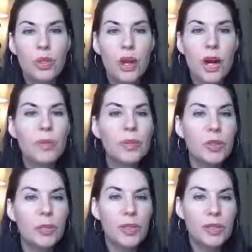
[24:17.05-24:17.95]
a couple new
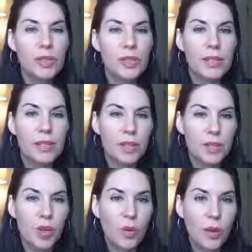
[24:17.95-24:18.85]
pieces in
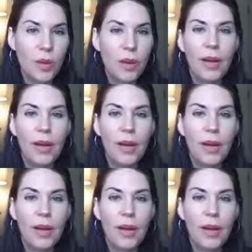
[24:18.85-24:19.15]
October,